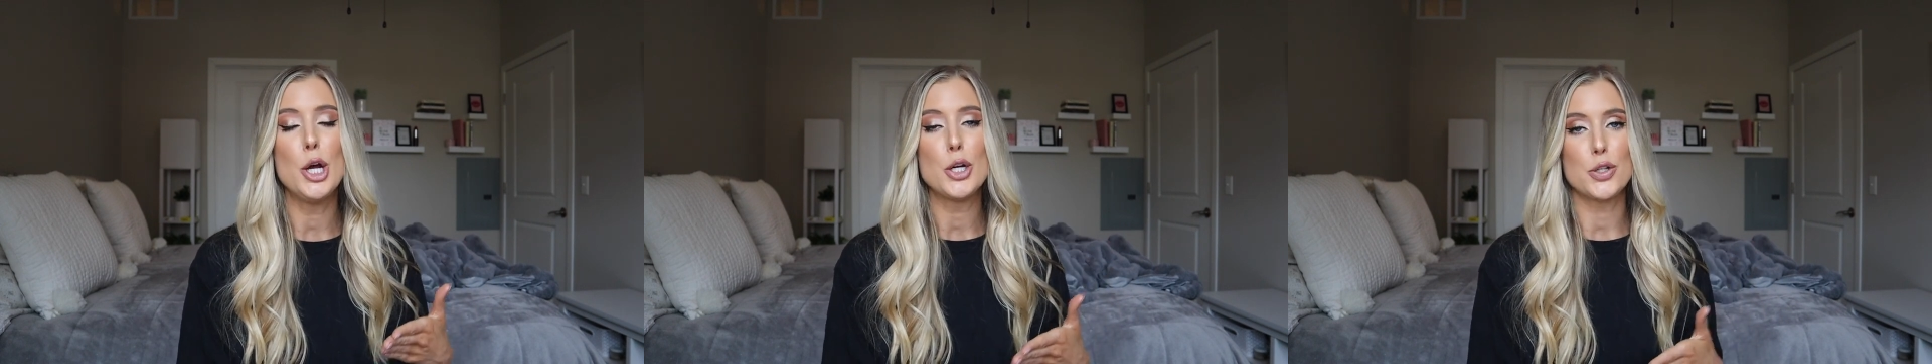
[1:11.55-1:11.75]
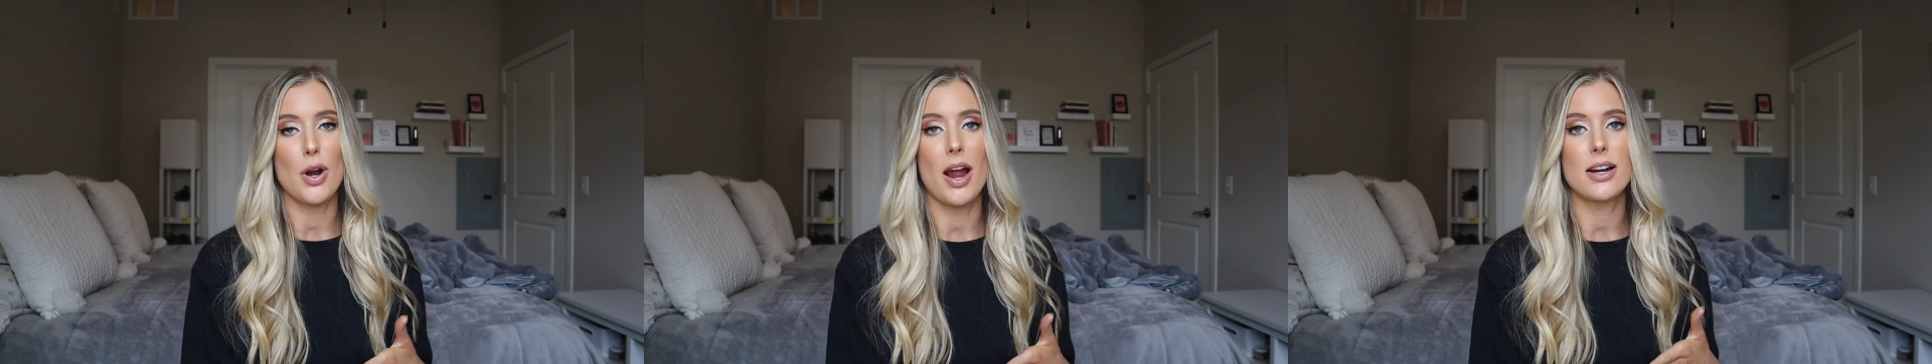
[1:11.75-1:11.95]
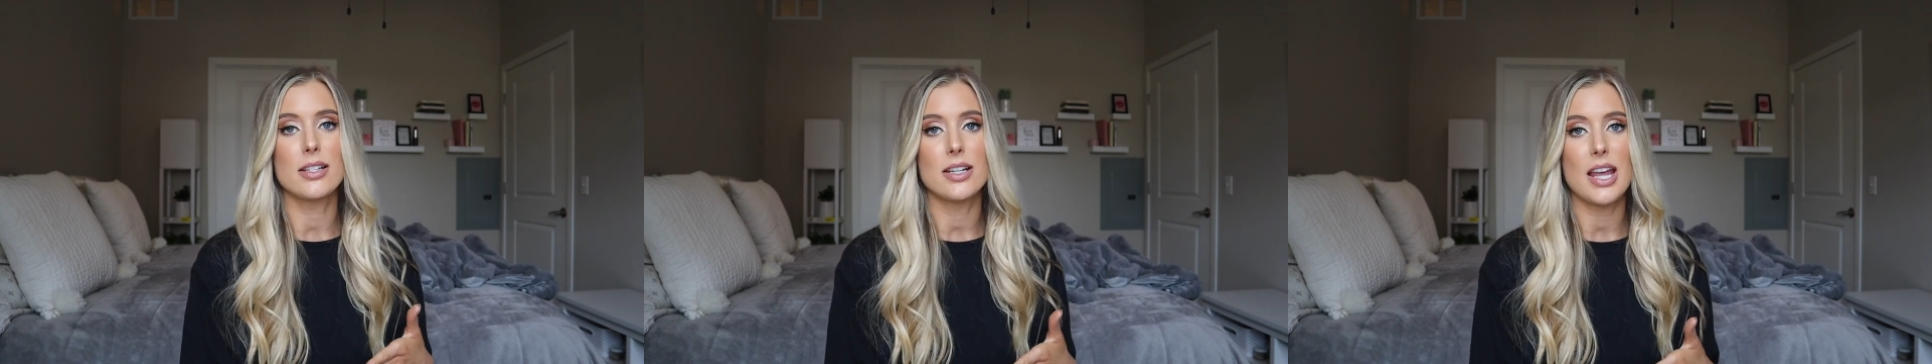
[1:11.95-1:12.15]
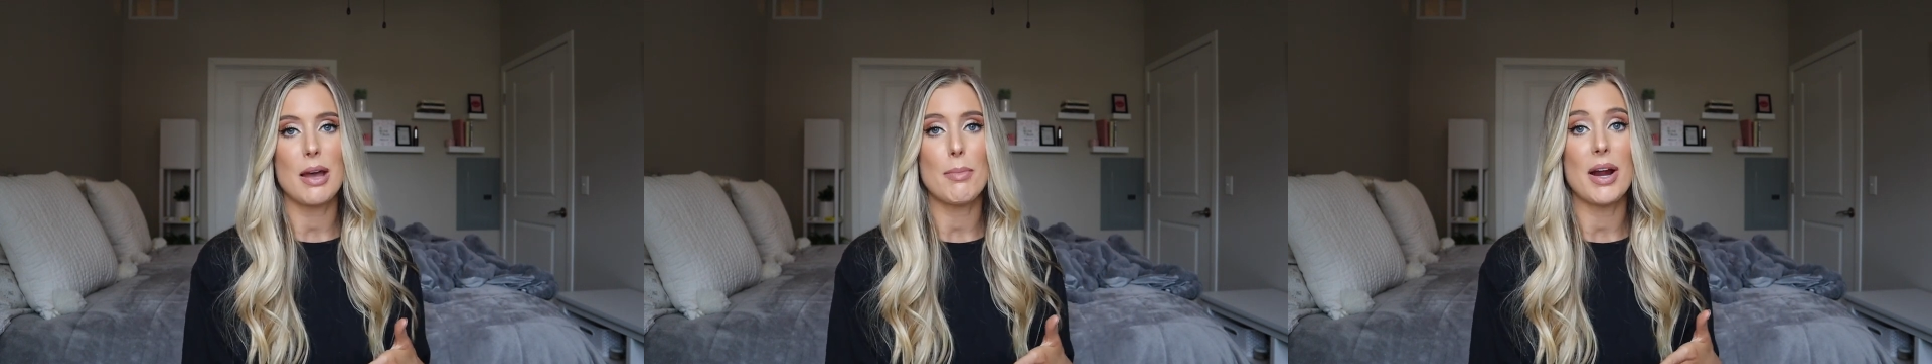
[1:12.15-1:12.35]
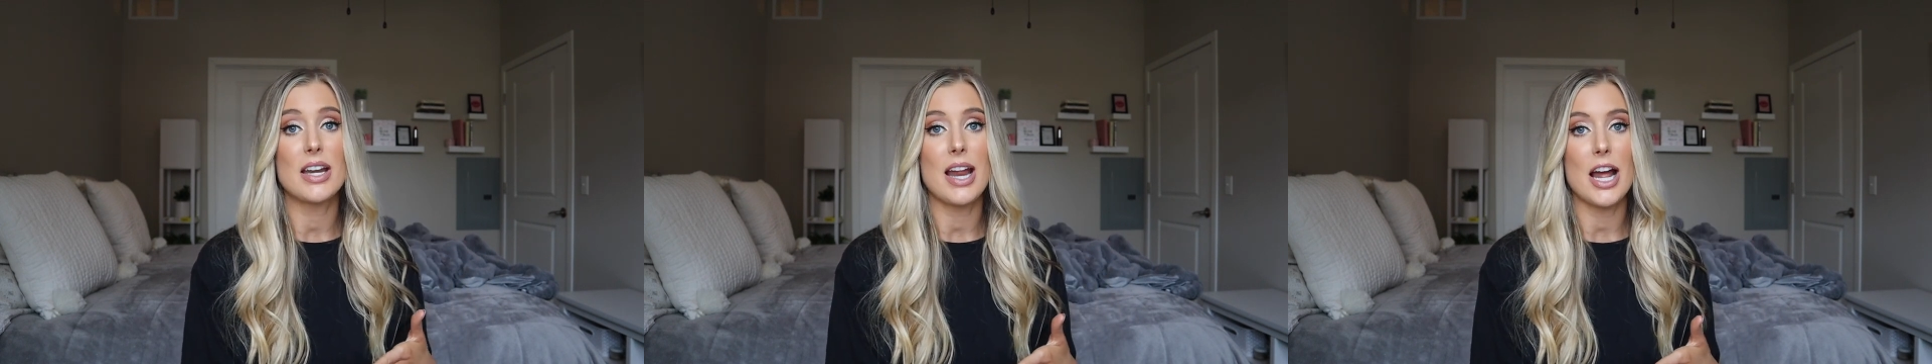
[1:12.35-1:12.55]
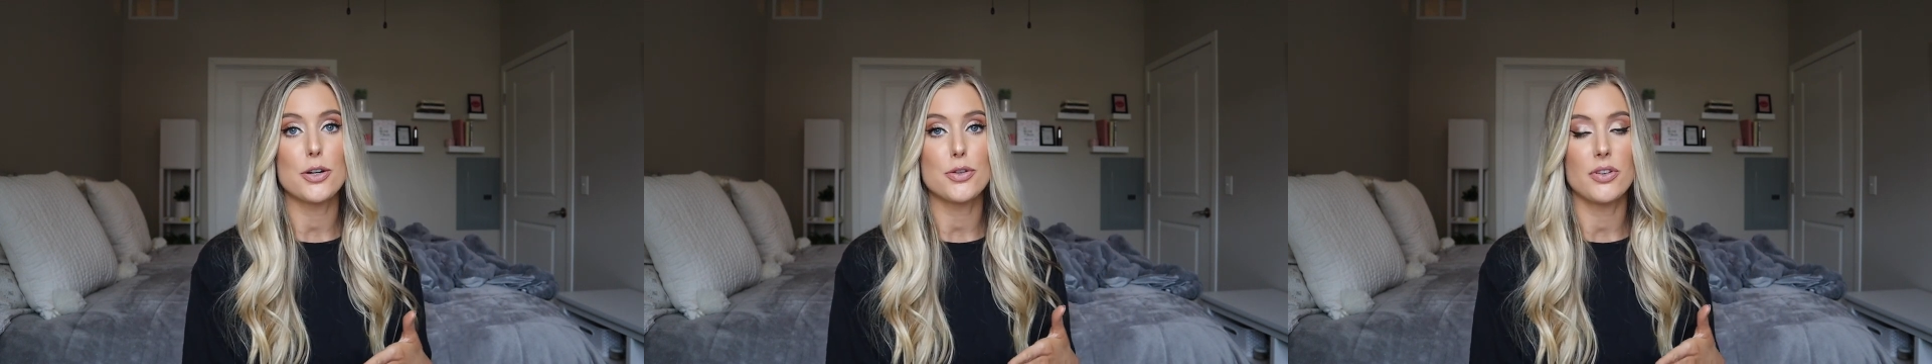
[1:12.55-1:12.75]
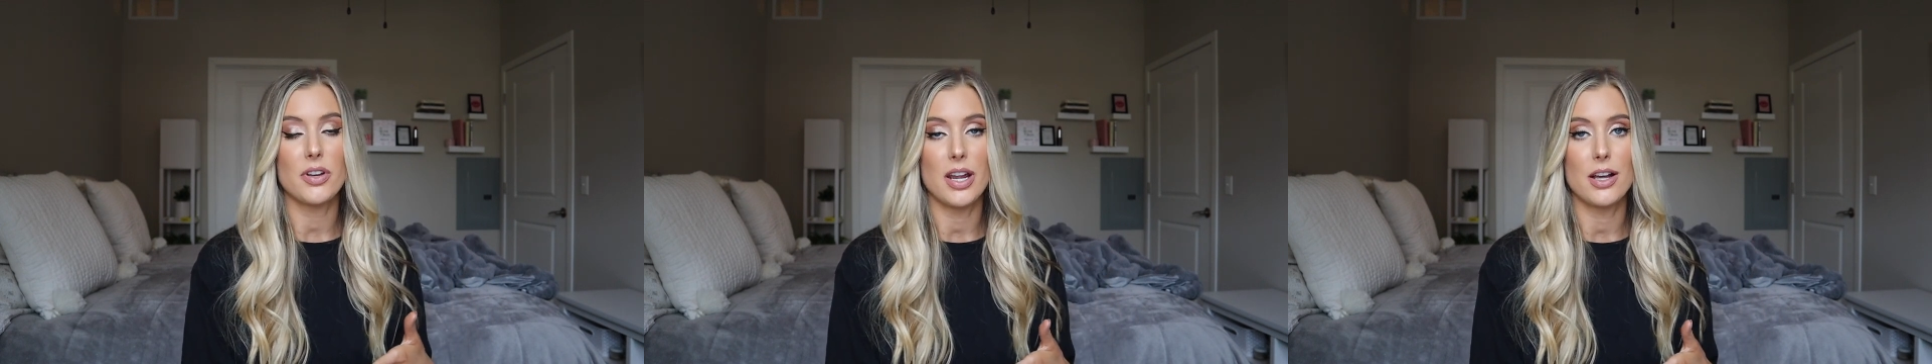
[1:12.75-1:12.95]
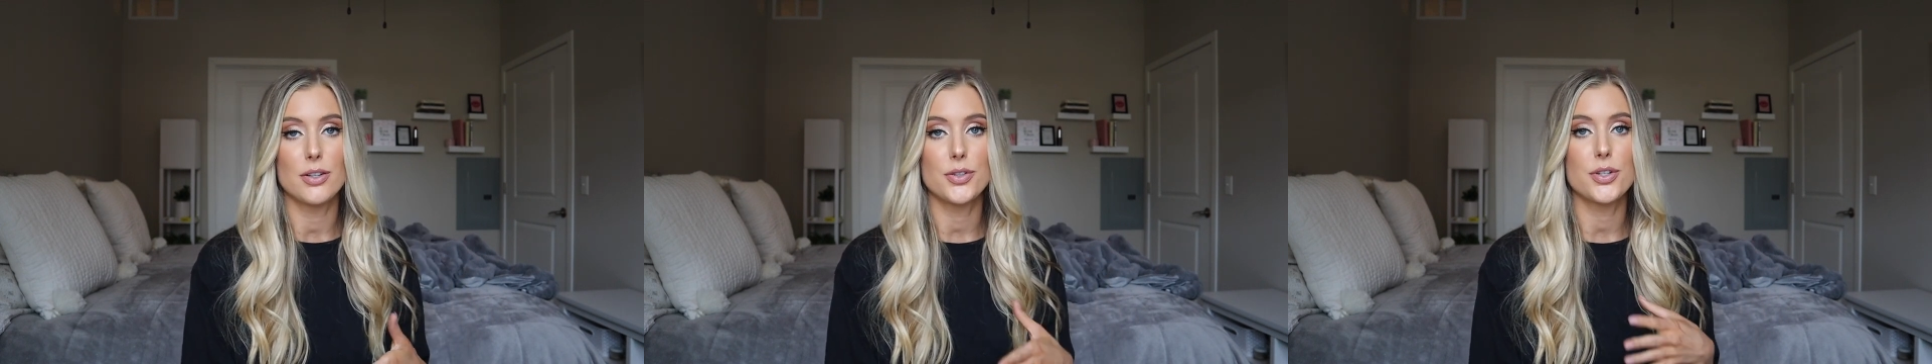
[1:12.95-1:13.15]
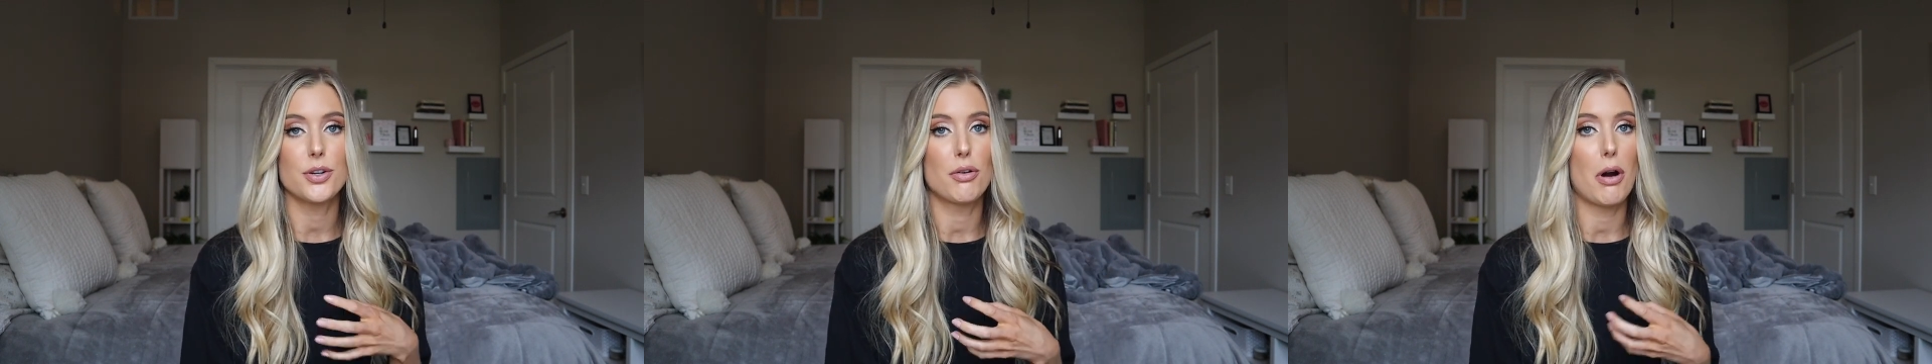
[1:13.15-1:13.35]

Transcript: trying to get my natural nails to